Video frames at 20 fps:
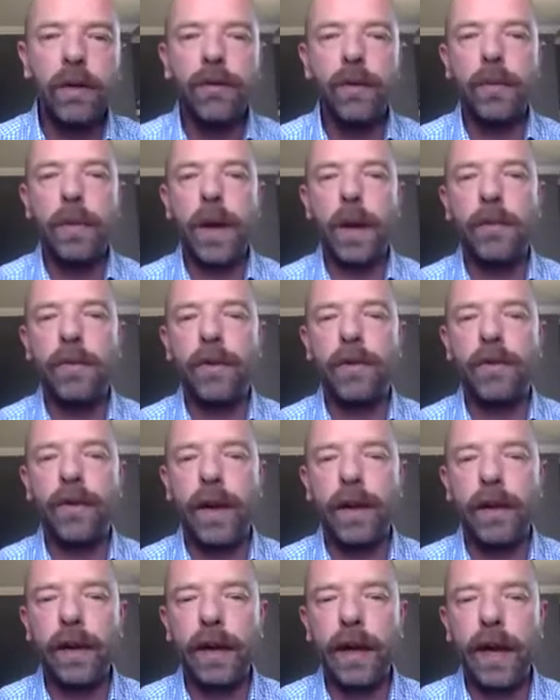Sometimes it's
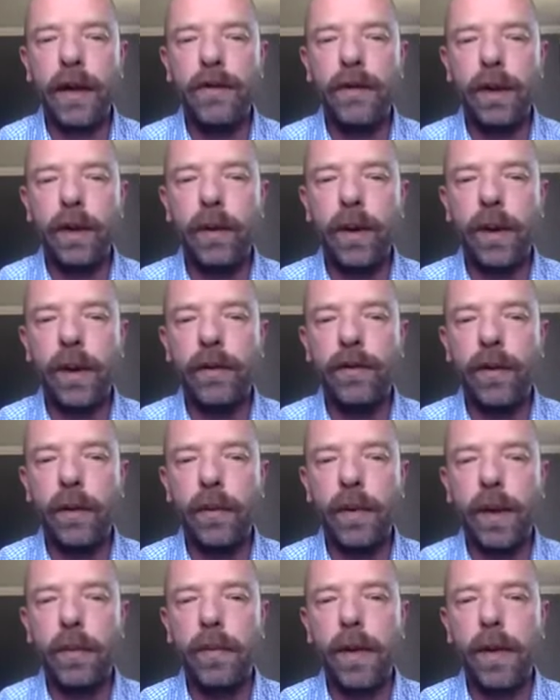not the case, and then we can simply